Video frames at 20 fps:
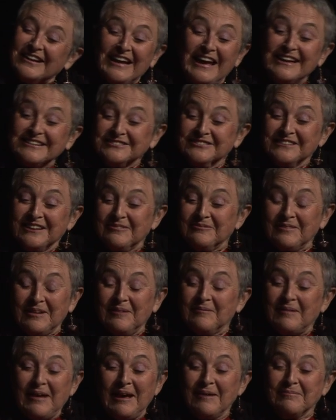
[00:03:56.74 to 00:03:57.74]
Actually,
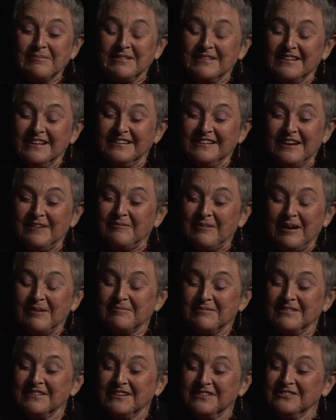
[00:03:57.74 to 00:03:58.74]
I'm happy
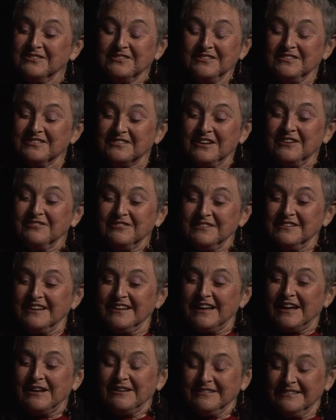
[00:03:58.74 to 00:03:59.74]
that you
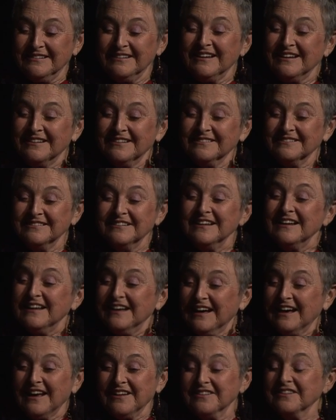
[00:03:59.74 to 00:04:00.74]
discovered that.
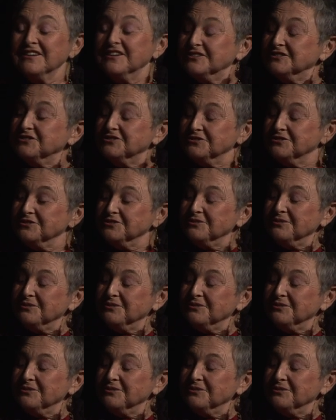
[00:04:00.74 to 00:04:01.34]
I think it's